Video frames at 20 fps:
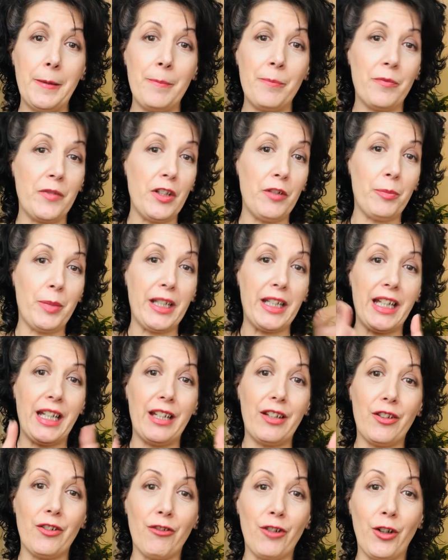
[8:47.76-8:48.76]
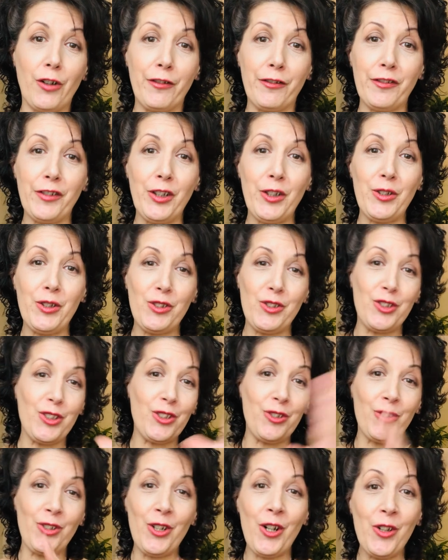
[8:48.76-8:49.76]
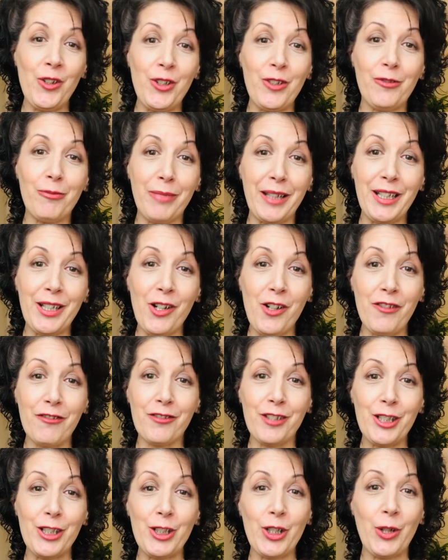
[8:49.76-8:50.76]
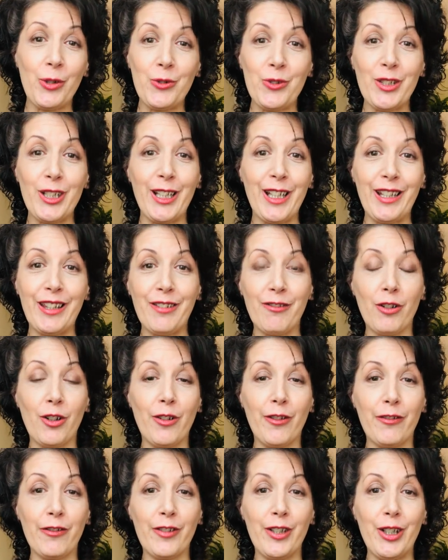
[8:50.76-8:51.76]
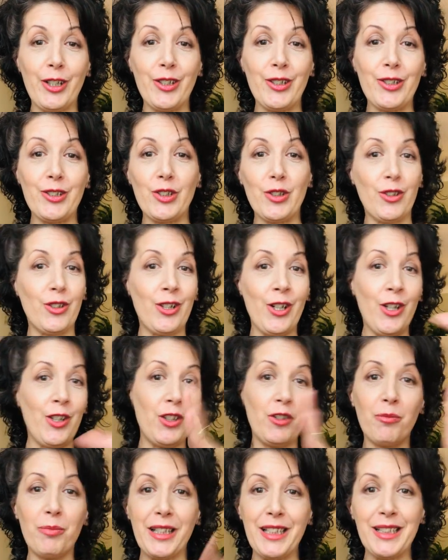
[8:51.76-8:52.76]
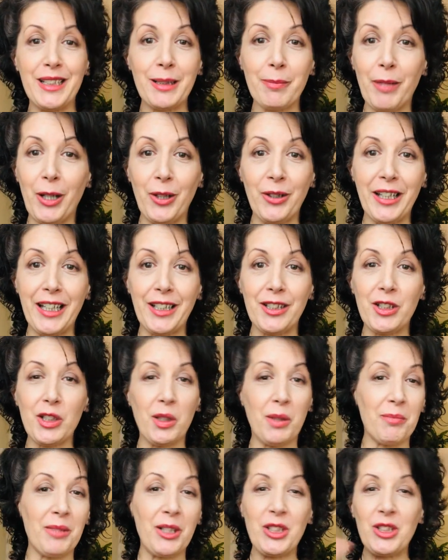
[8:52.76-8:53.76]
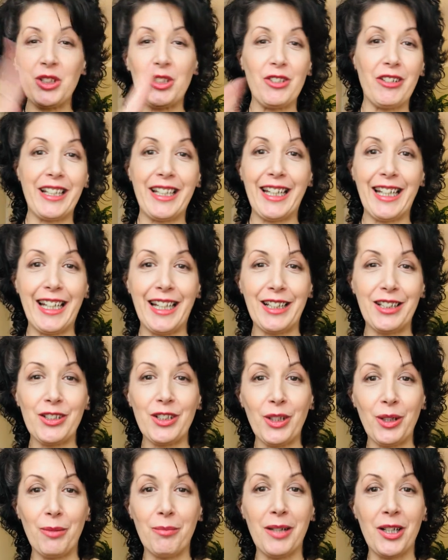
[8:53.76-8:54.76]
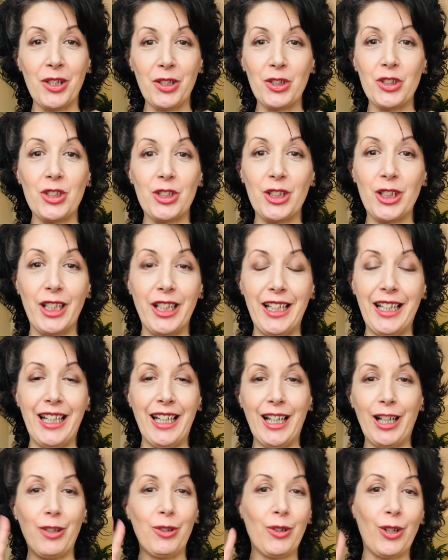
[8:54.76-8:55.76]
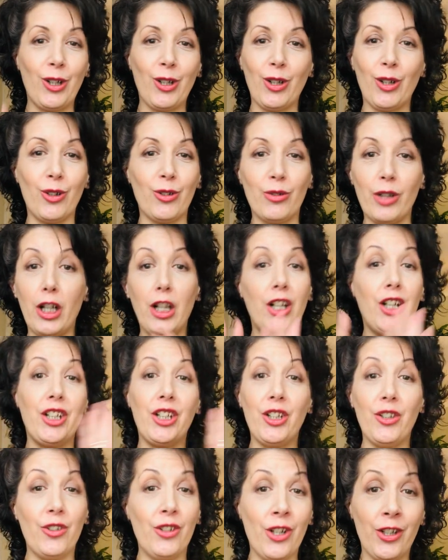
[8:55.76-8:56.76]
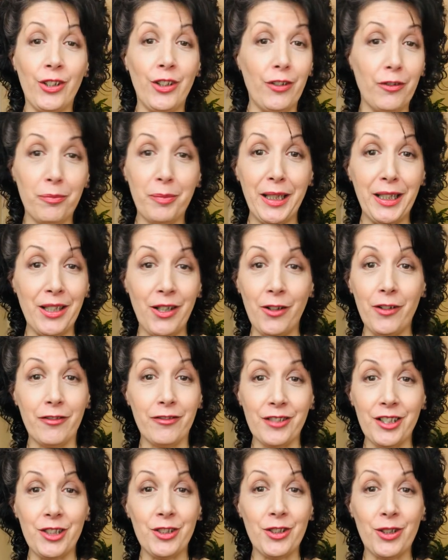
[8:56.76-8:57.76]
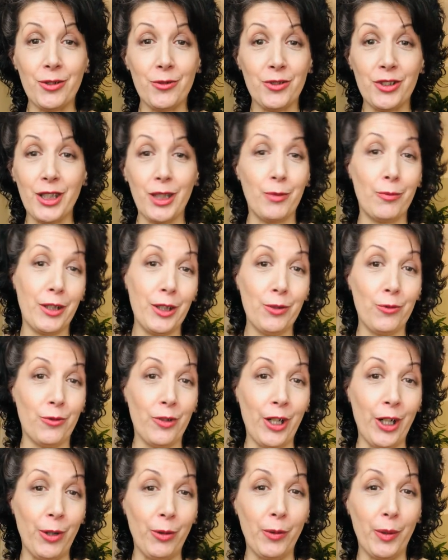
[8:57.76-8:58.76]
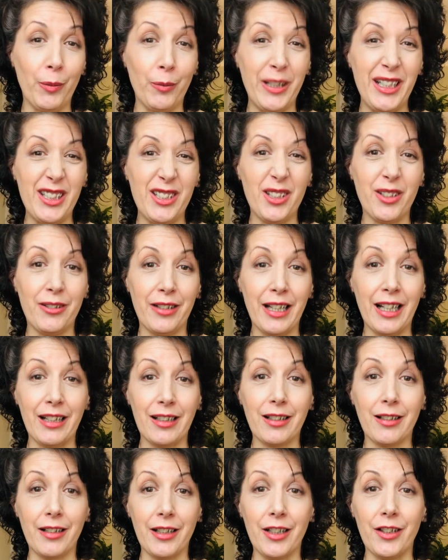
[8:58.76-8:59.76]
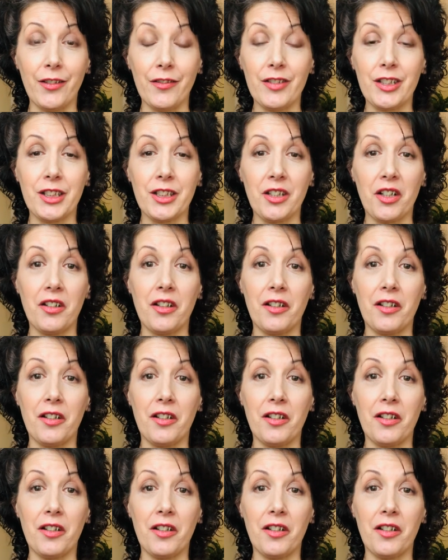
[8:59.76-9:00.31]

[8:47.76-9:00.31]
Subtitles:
You've been eating the wrong foods. You know you've been overindulging in the wrong foods. You know you've been smoking too much, drinking too much alcohol. You know you've been overindulging. We all know when we do that kind of stuff.